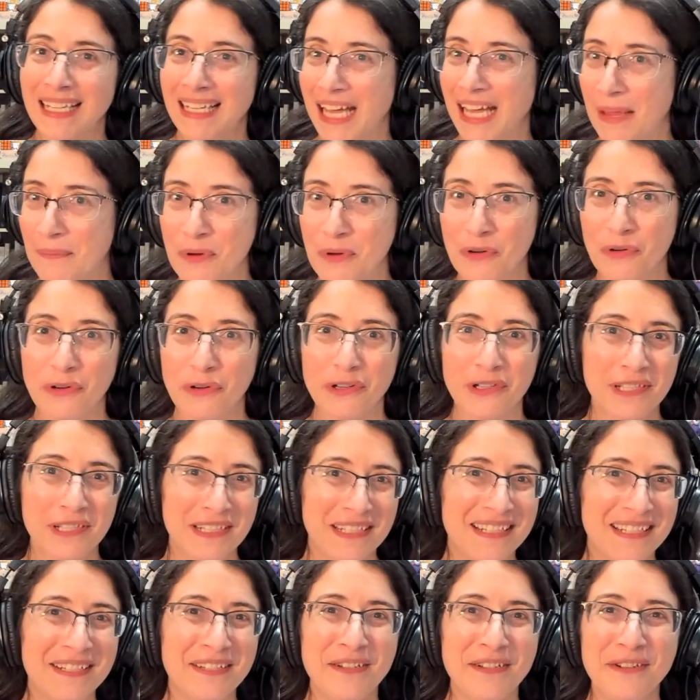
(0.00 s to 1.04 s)
I'm your
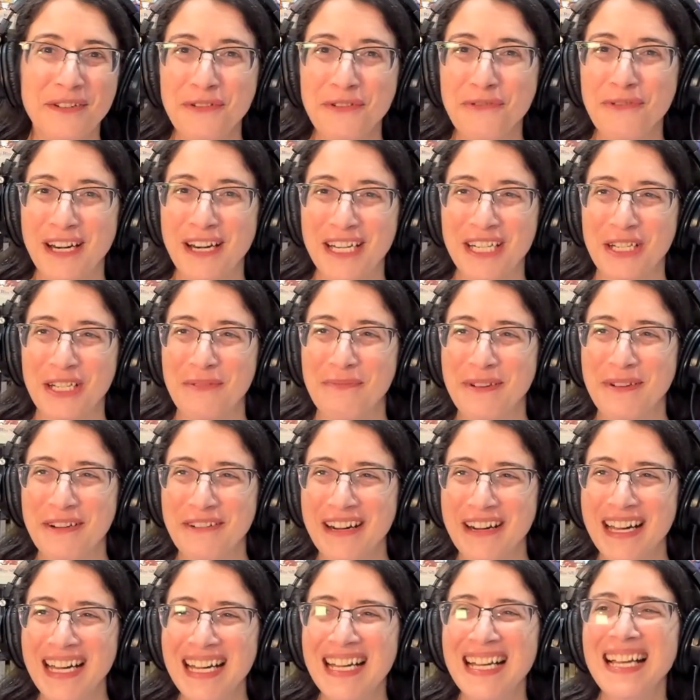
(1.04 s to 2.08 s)
host, Gwen
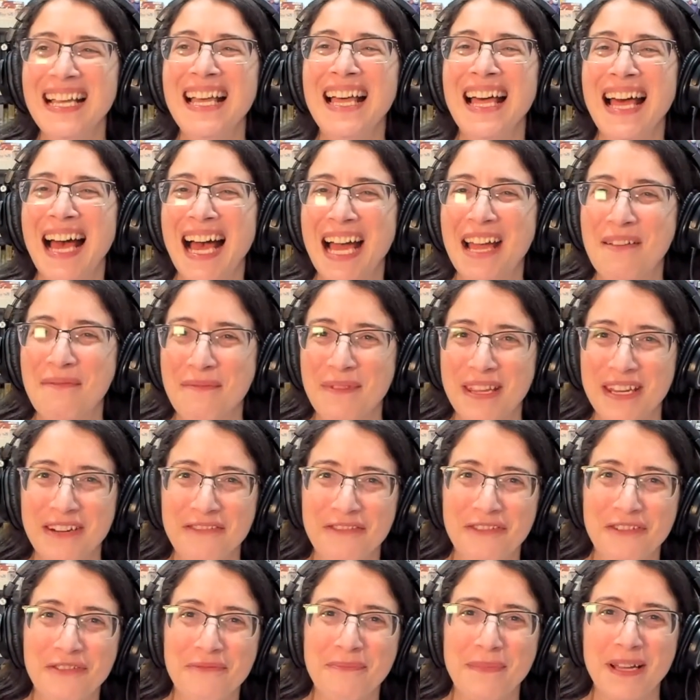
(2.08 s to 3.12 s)
Shapira. I'm
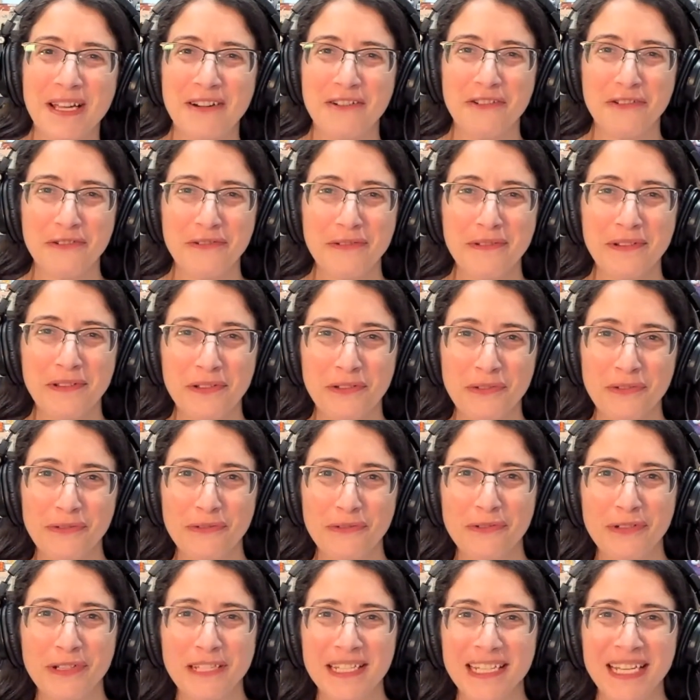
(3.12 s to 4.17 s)
here on my own
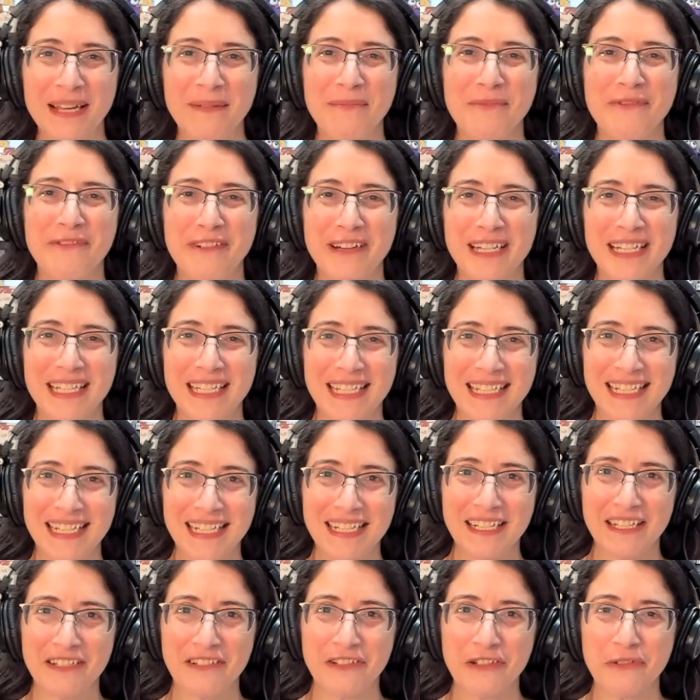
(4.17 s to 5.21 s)
to summarize the
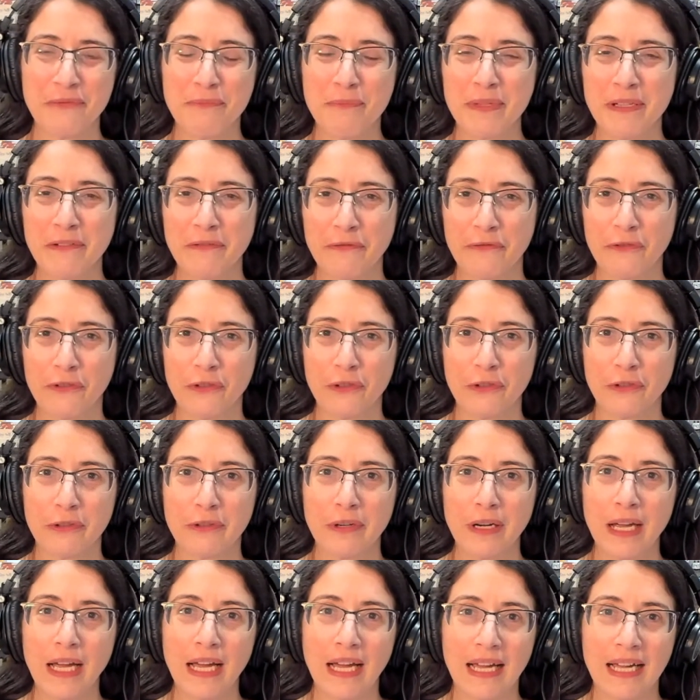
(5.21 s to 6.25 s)
year
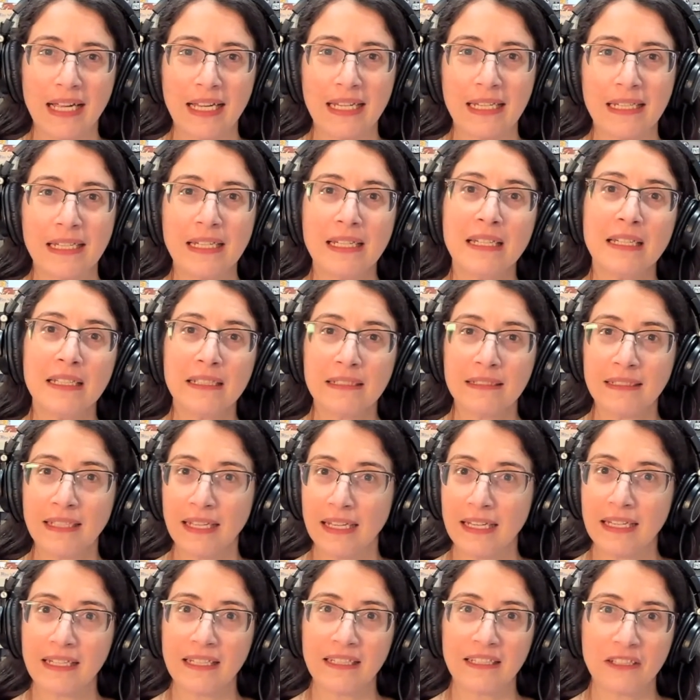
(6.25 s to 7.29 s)
before I
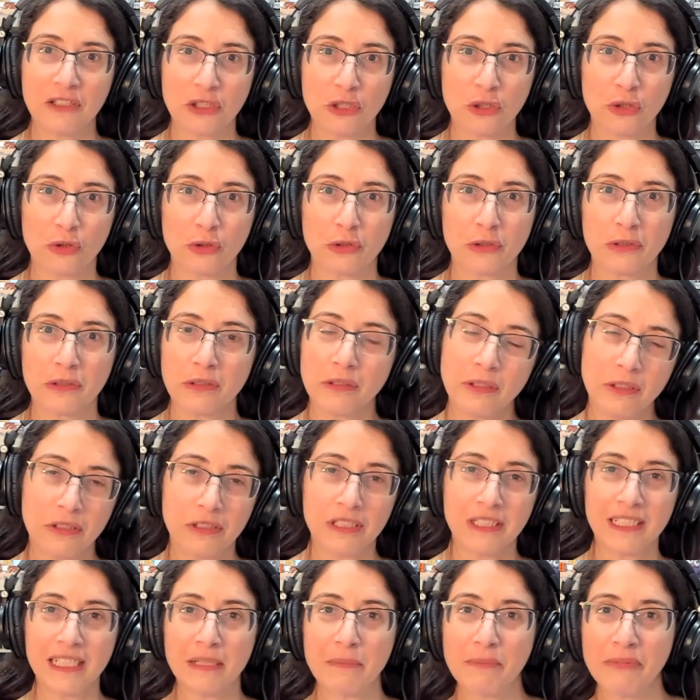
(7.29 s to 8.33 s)
take a short
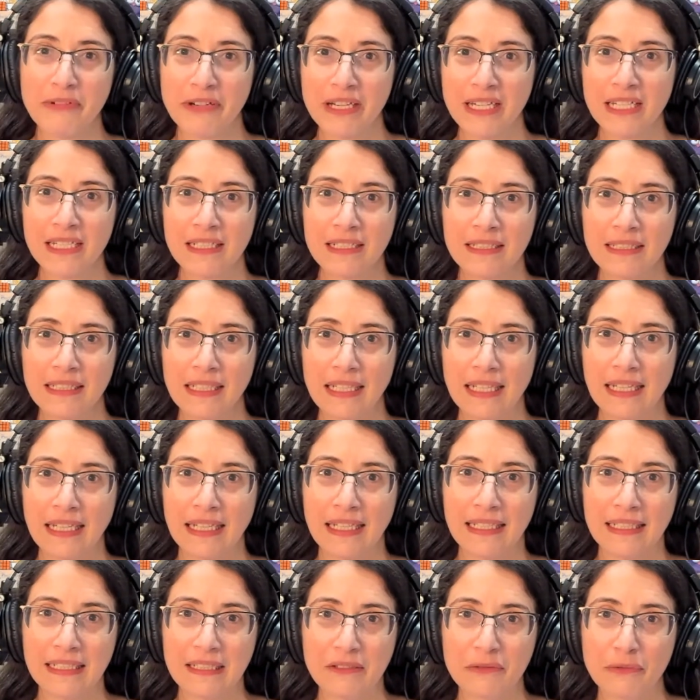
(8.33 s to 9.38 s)
holiday break
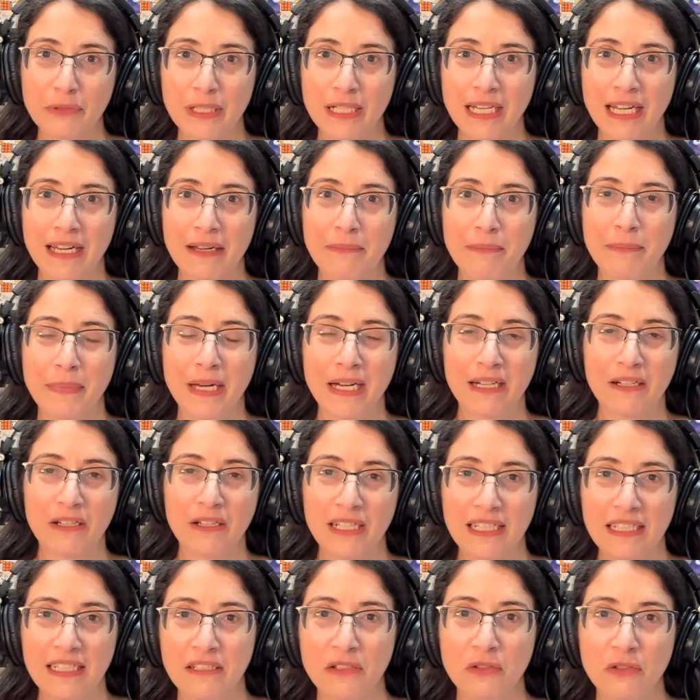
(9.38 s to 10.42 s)
and we'll come back
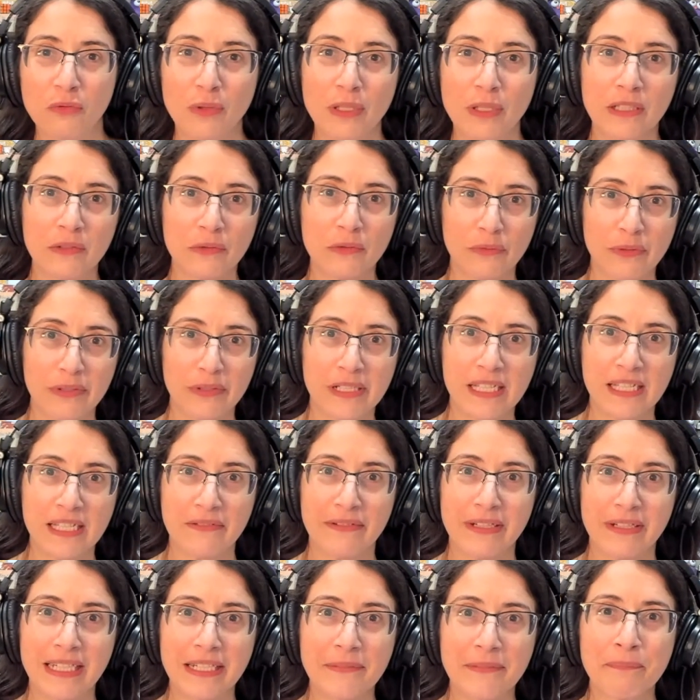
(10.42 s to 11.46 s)
in
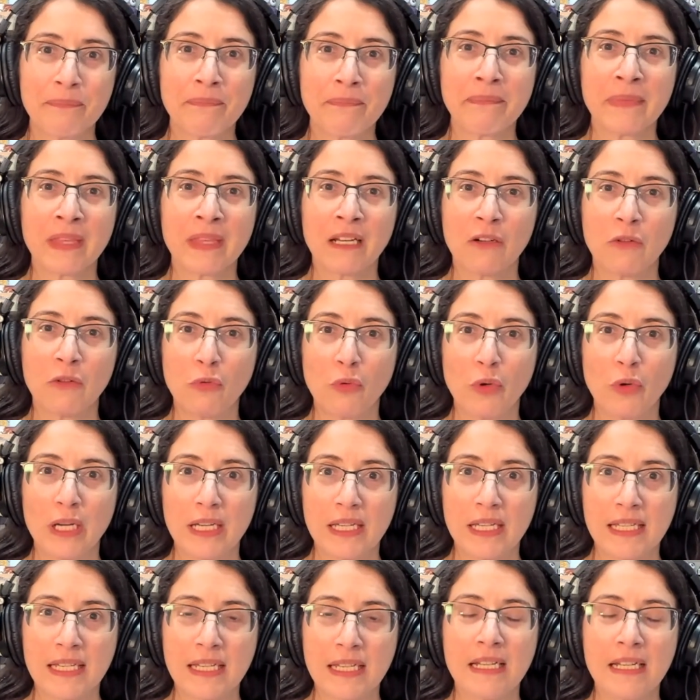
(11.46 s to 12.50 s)
2023
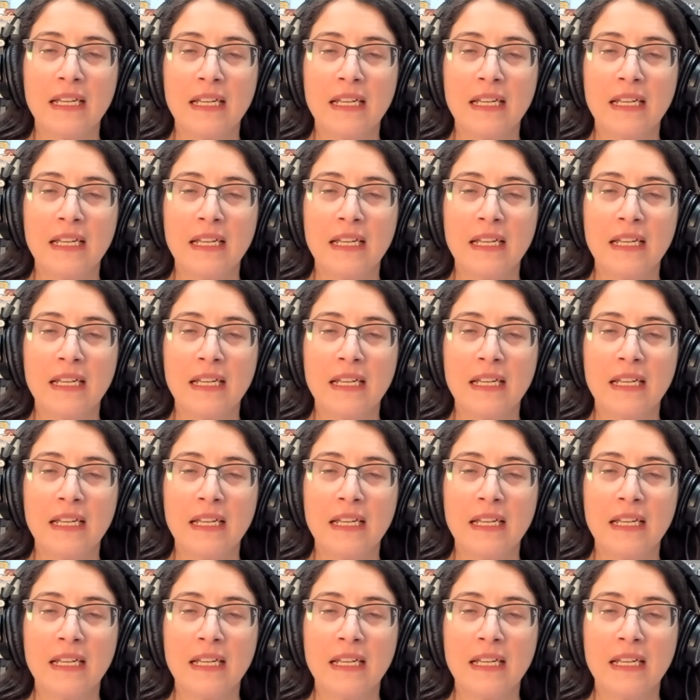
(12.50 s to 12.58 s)
with